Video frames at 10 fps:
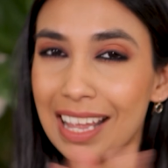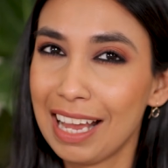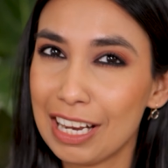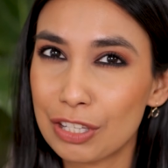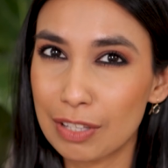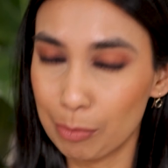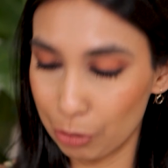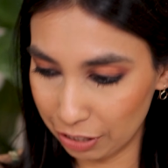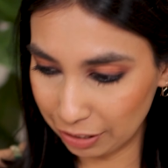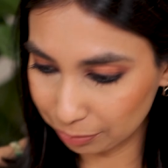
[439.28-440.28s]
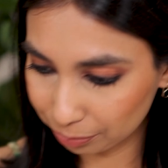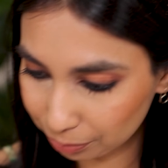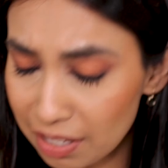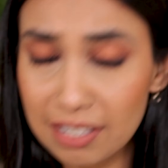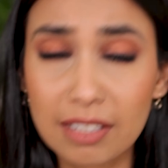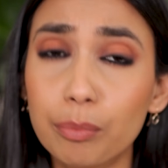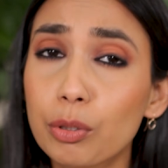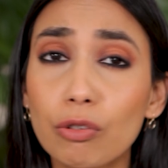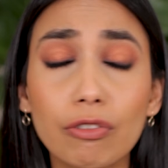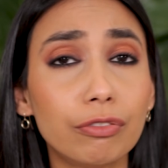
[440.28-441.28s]
in summary, this is a
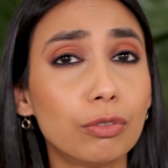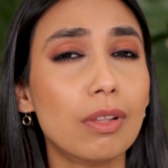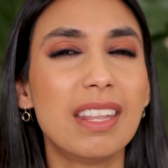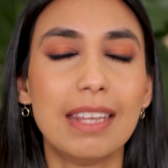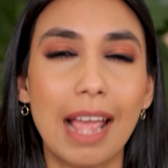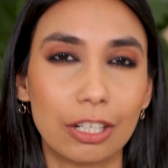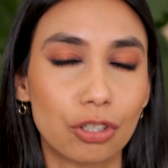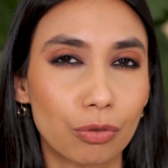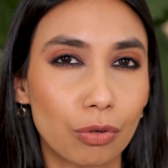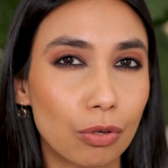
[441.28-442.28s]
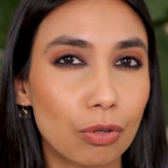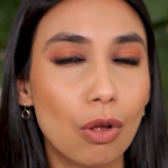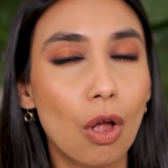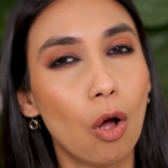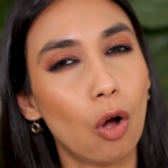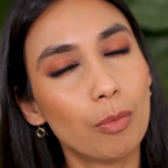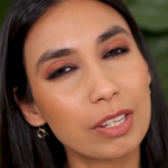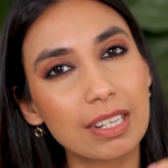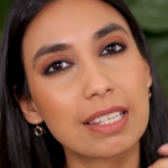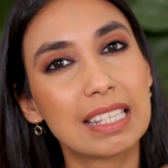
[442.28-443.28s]
beautiful, natural,
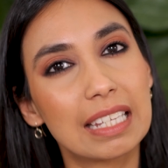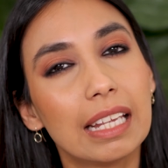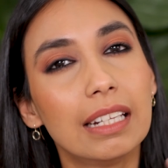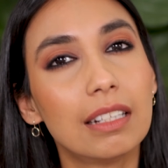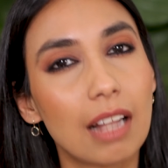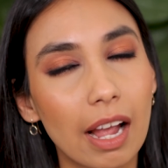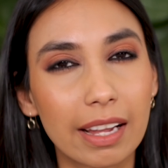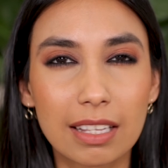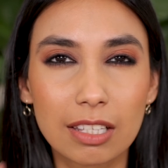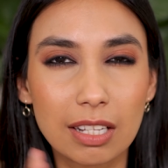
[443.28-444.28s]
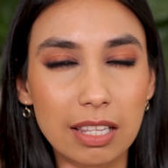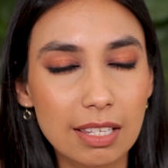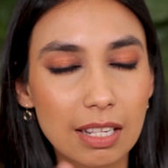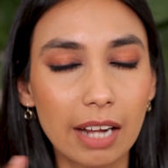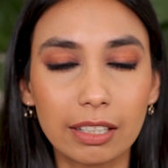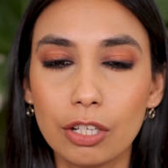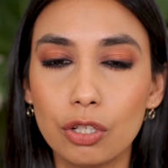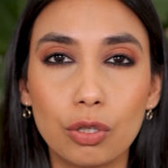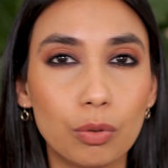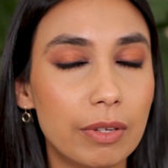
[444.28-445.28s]
almost a skin-like, slightly
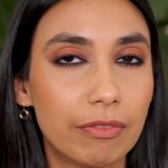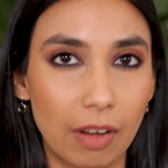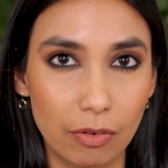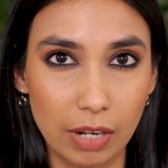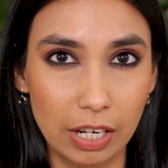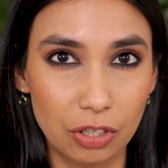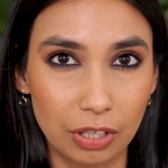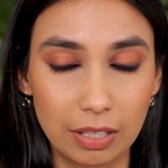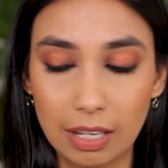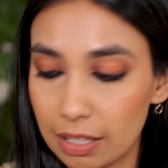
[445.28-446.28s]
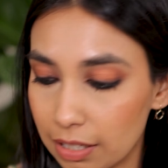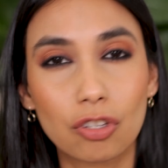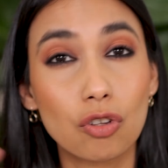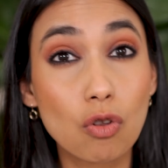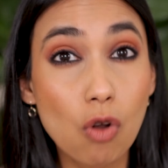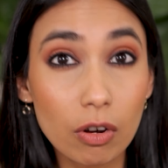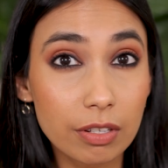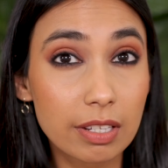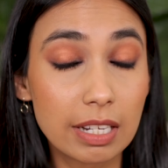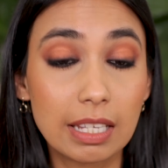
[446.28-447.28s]
dewy foundation. It's not
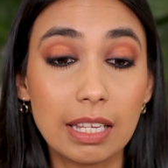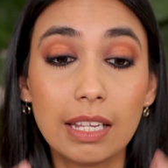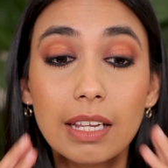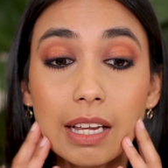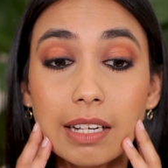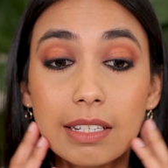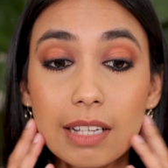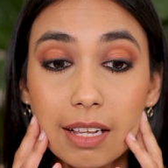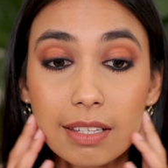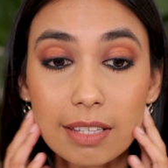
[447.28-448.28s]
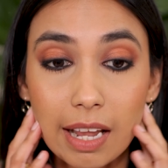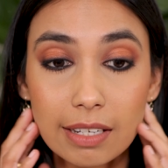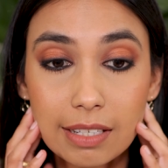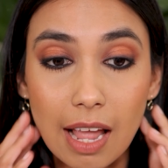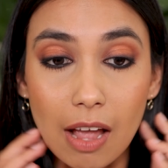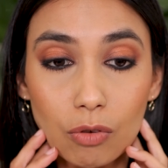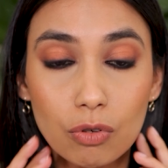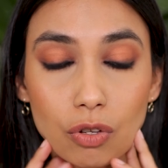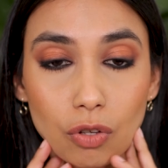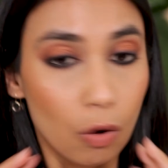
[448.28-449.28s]
sticky, it does set
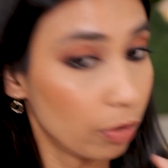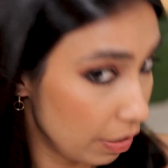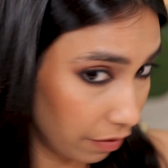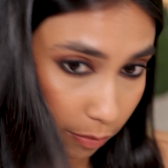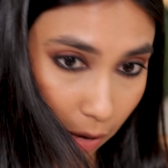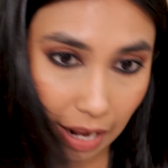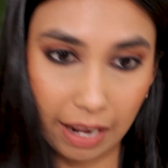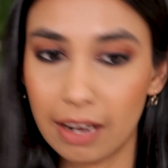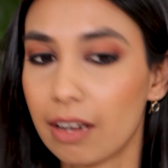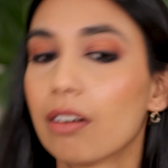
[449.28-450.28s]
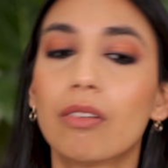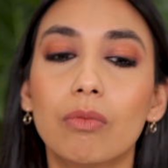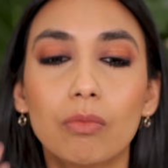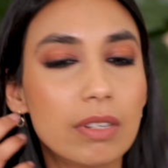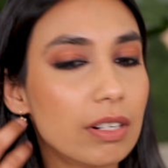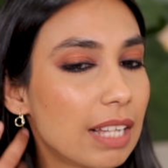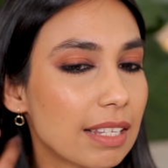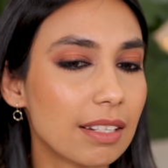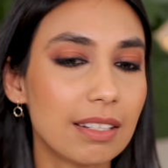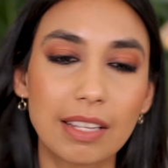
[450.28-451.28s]
down, so even my hair
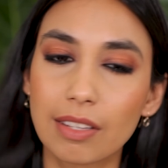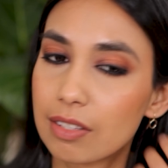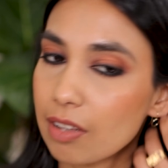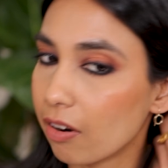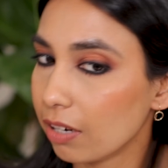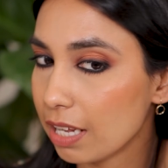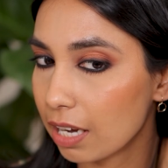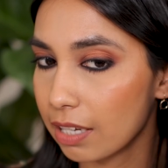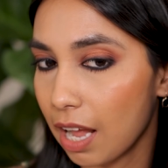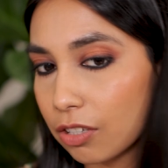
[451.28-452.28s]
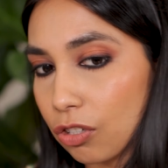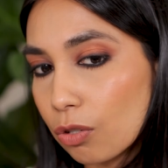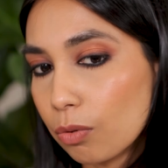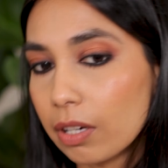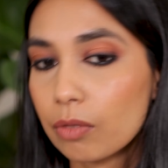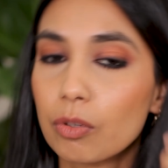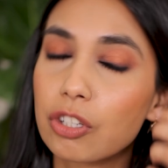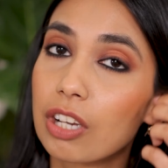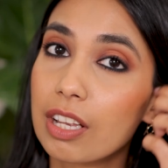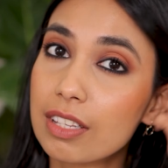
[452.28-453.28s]
doesn't necessarily attach to it,
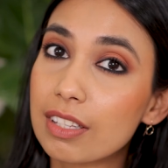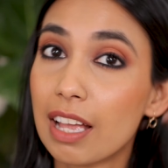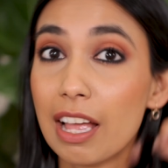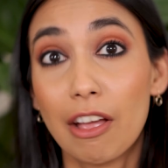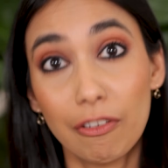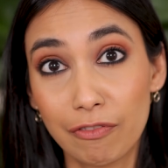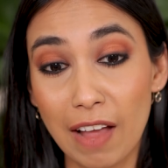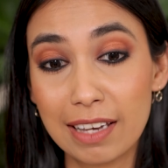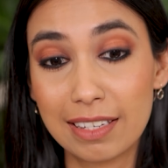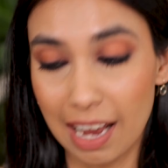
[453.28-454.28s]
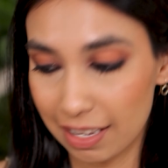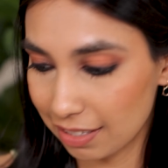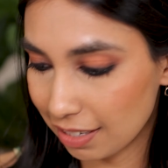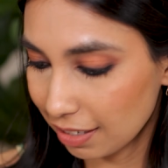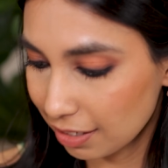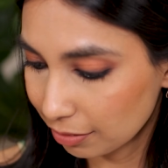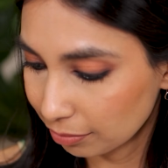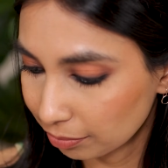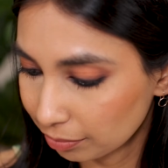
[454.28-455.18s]
which is fantastic.